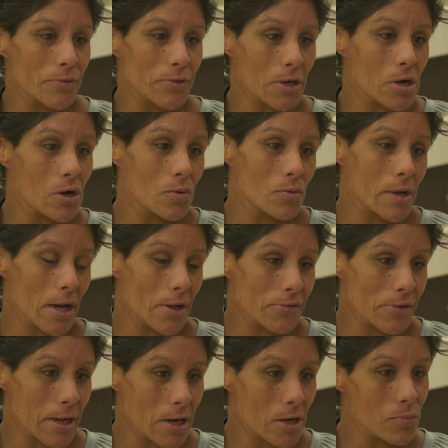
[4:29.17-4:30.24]
with our own
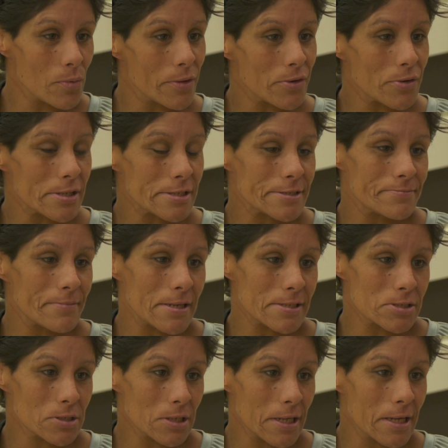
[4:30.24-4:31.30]
health care, whether it's
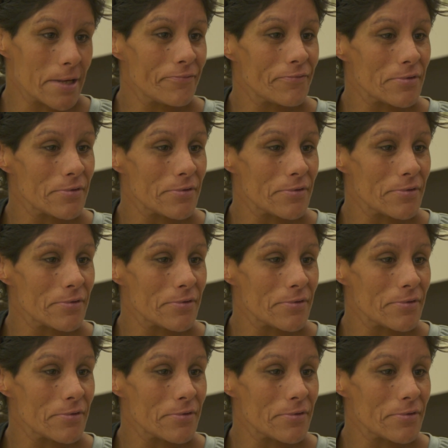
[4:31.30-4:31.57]
mentally,